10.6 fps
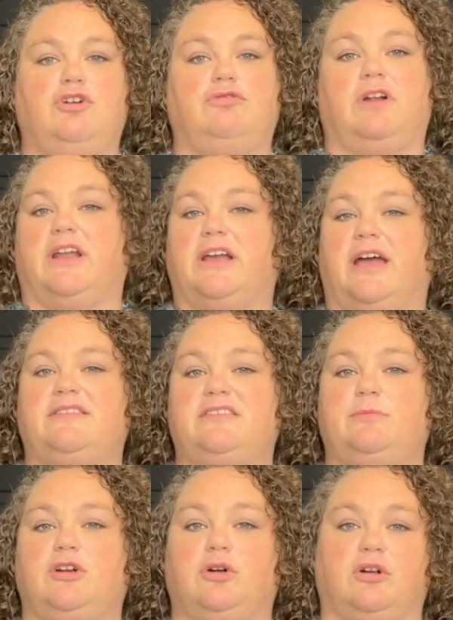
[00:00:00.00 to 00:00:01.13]
Run a
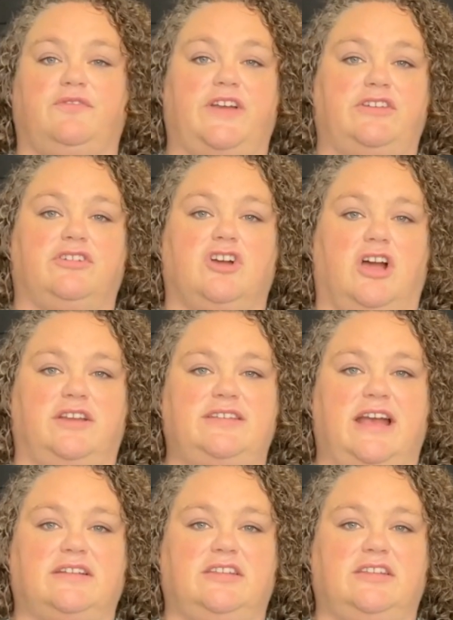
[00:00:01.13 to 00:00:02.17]
customer or vendor contact